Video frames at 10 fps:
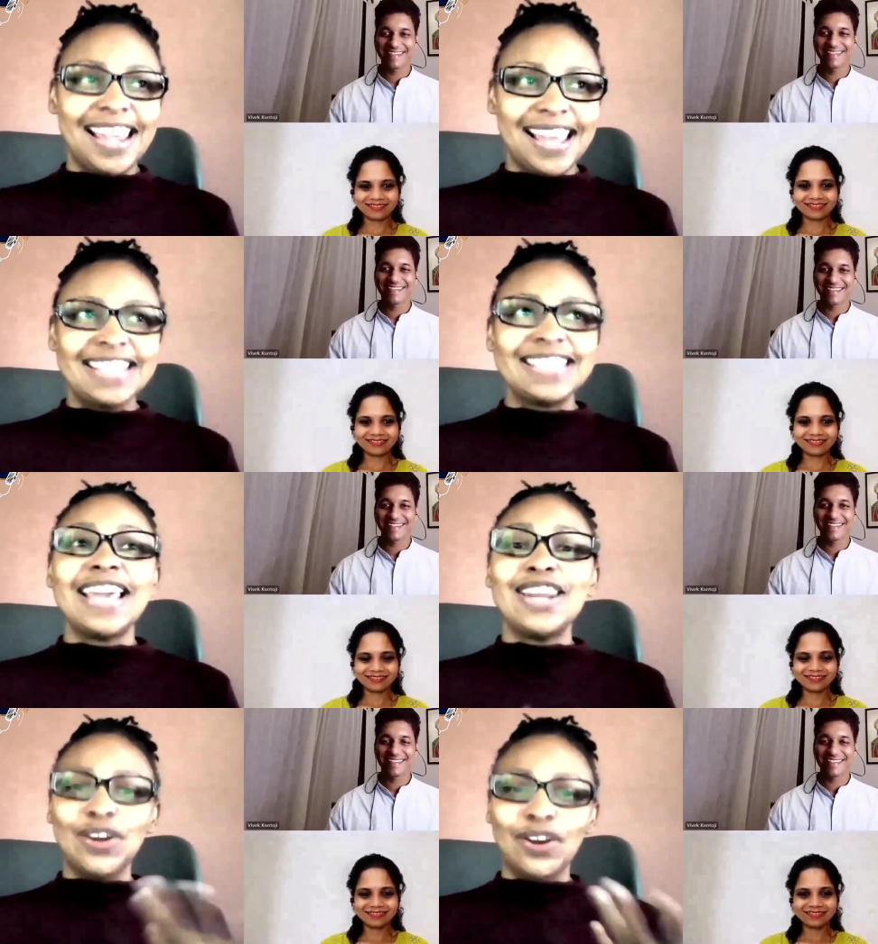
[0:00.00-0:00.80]
Speaker 1: like I
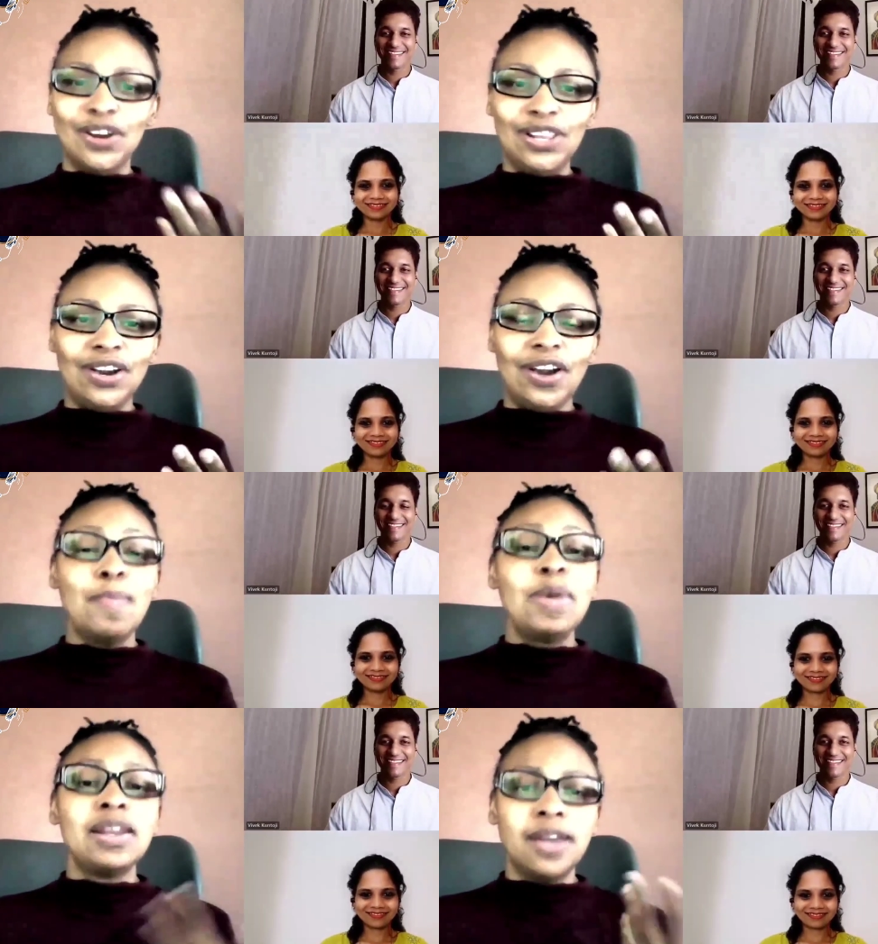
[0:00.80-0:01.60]
stated earlier,
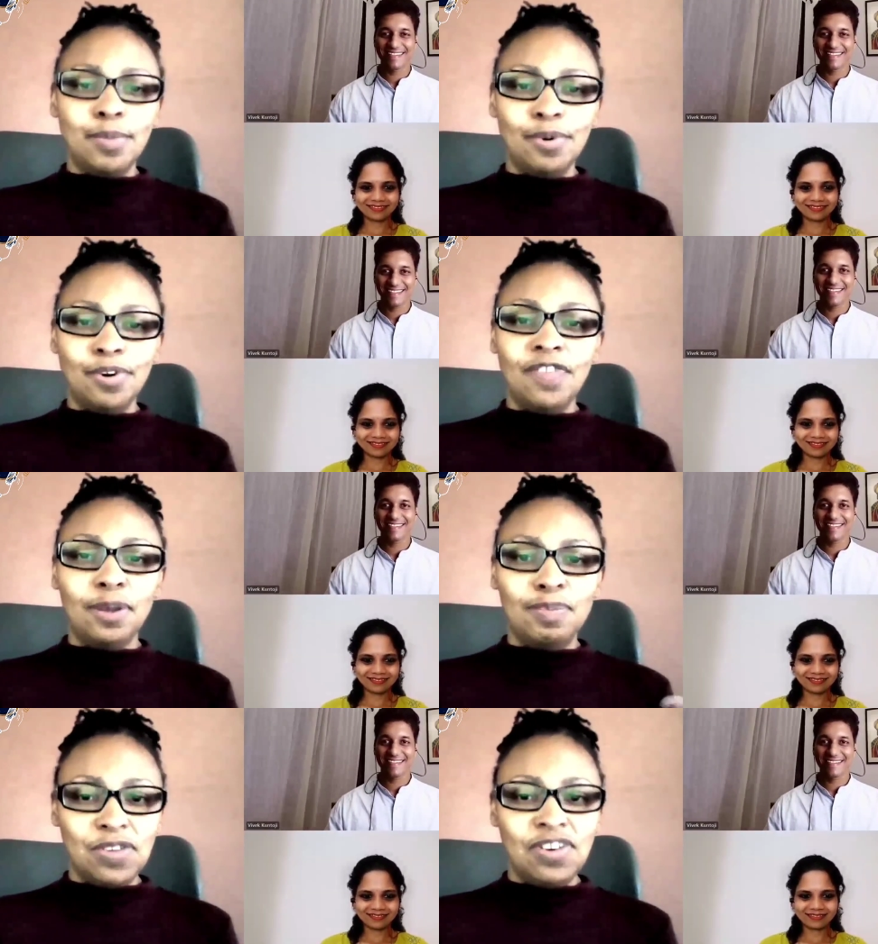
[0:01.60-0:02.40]
I'm in a number of
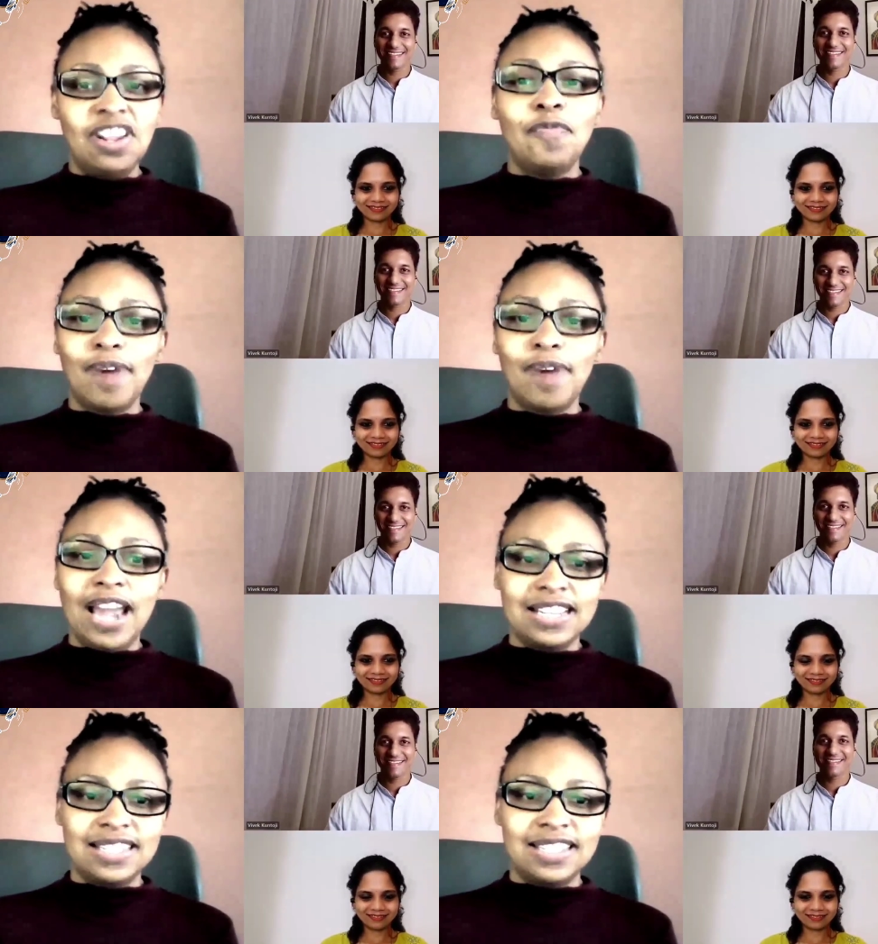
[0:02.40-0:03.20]
community of
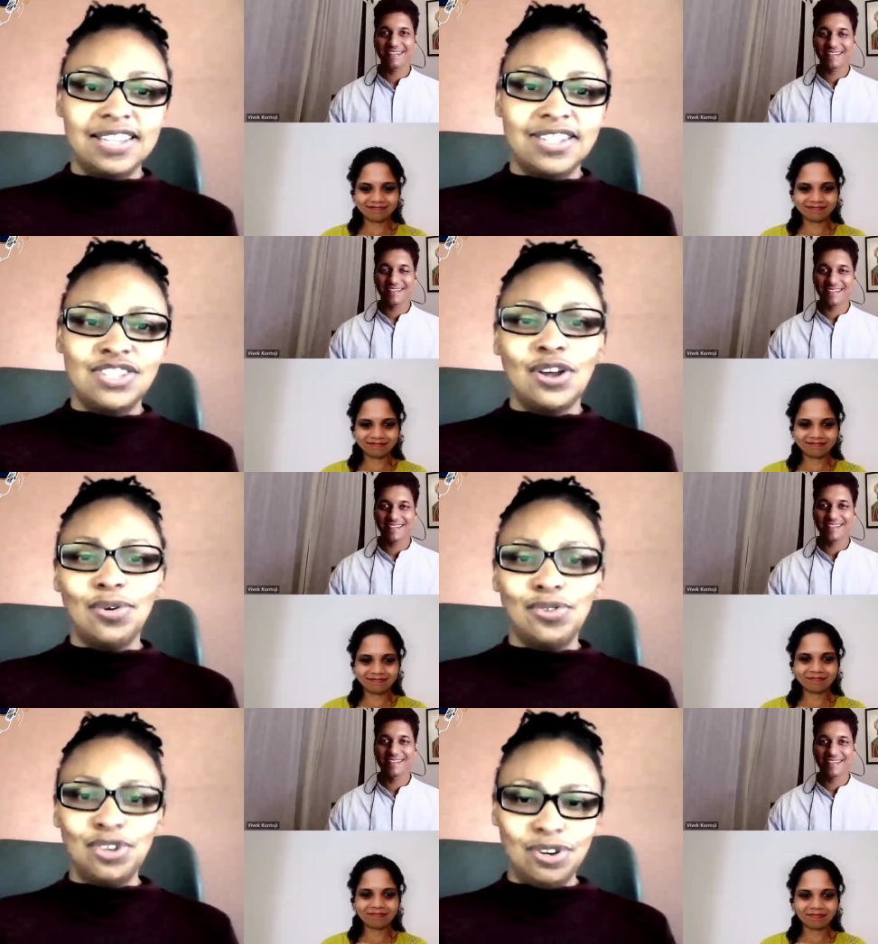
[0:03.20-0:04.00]
practices.
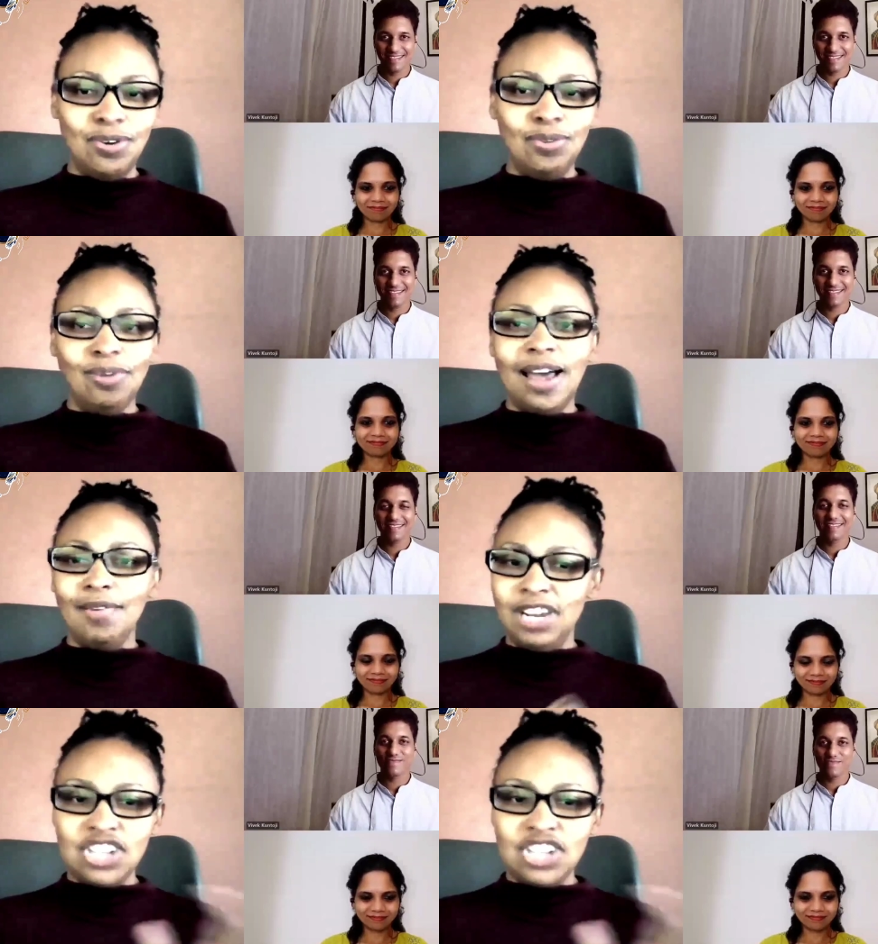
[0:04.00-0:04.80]
So, I
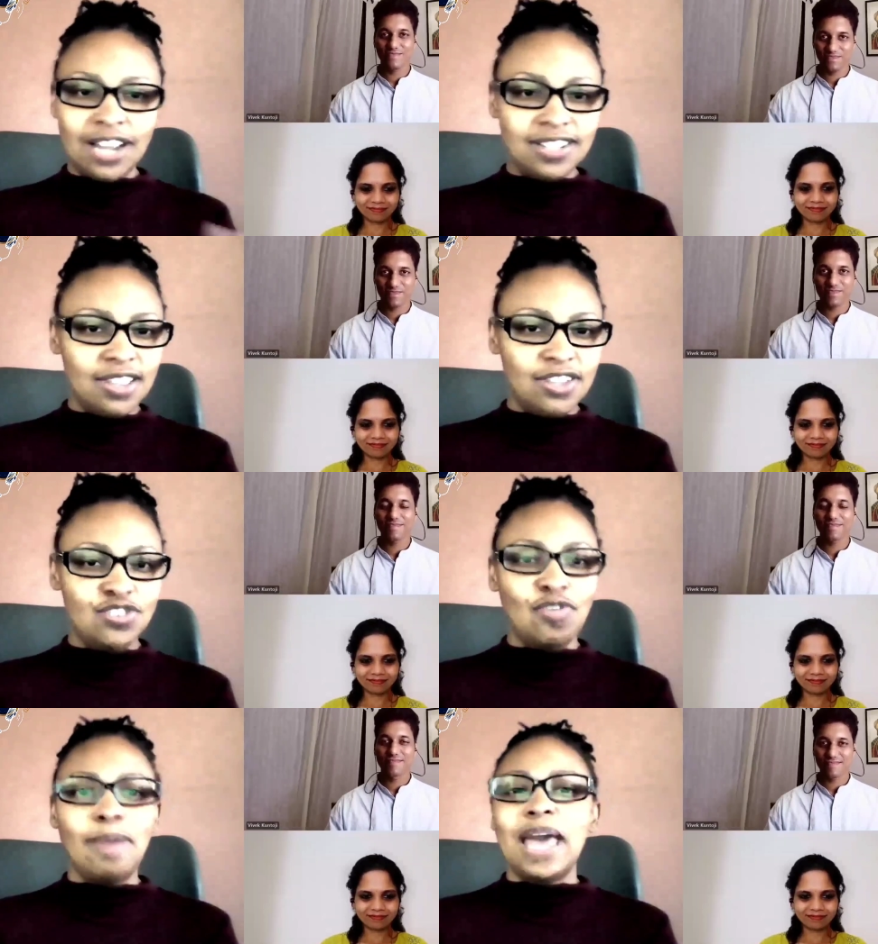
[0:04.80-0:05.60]
reach out to other
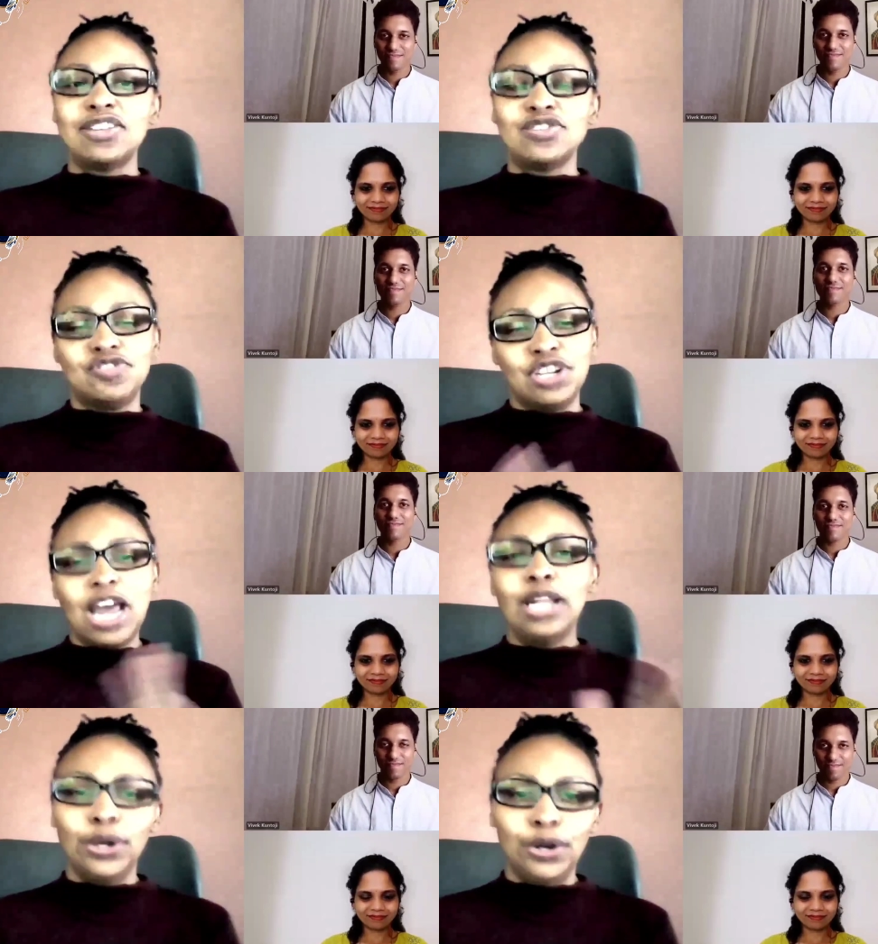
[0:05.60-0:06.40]
Scrum Masters and
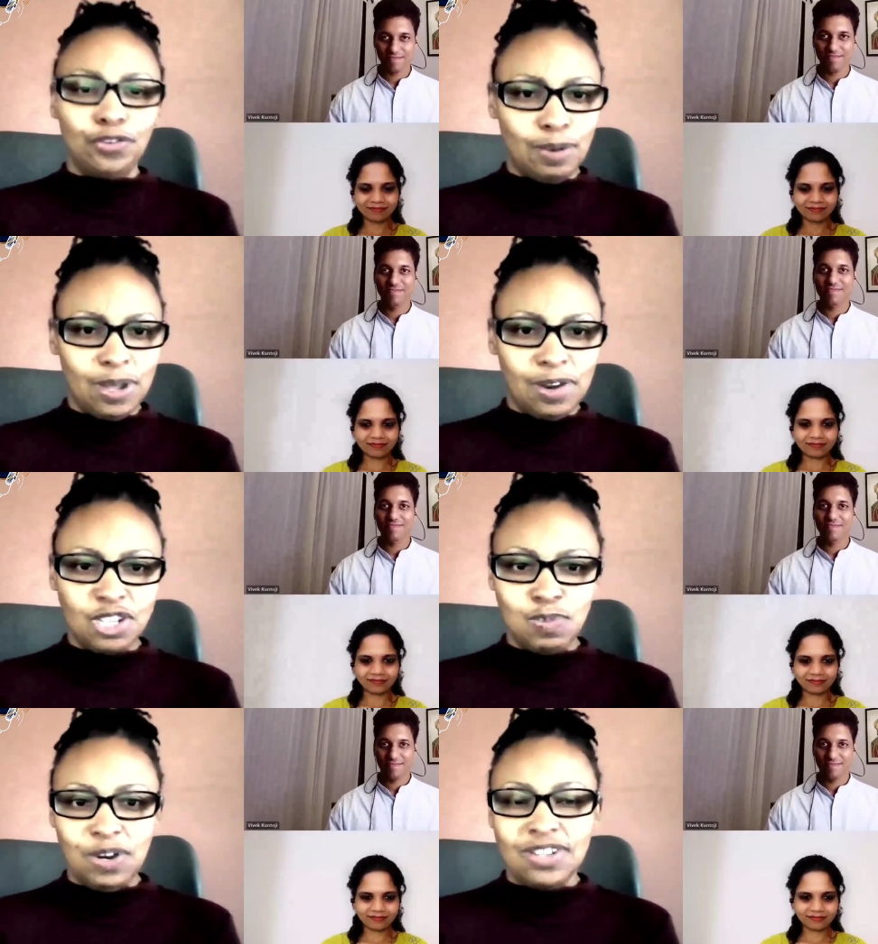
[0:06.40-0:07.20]
I learn from their
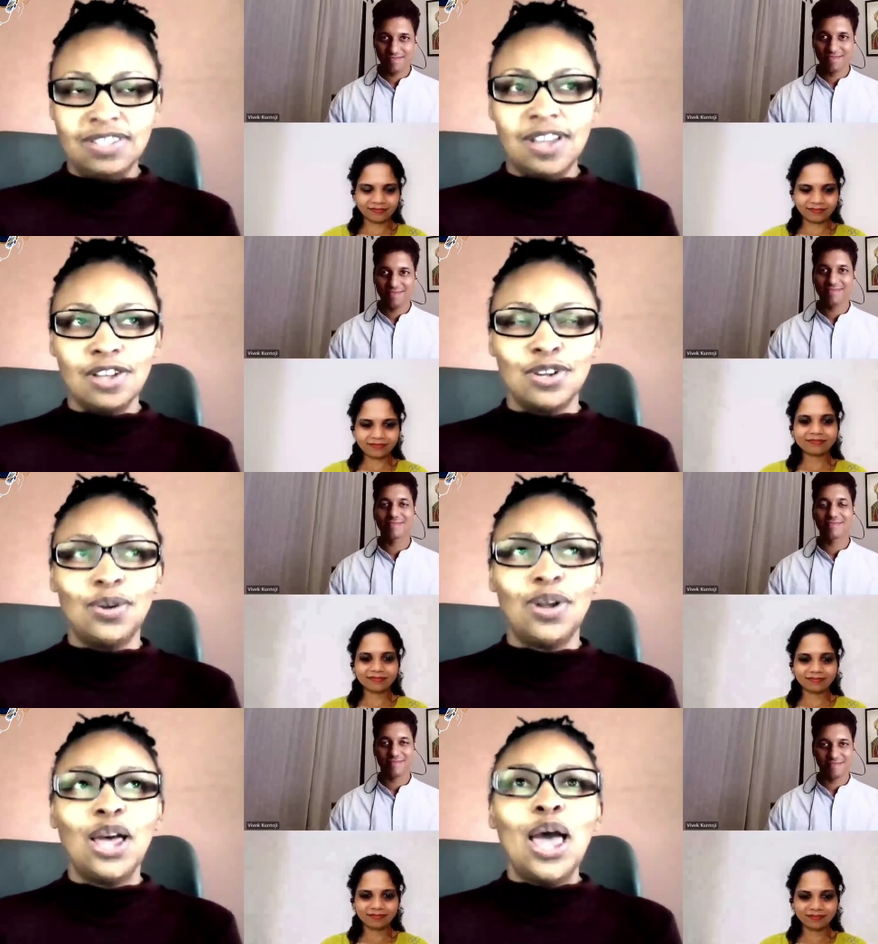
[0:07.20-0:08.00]
experiences
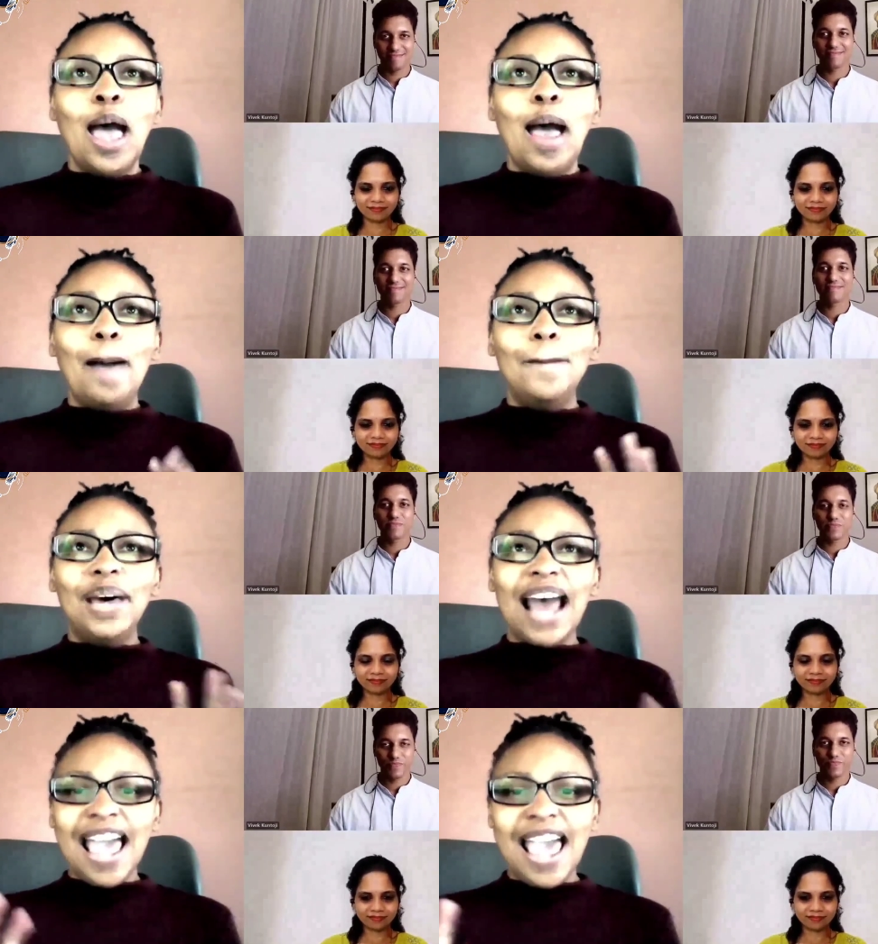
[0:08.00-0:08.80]
also. But I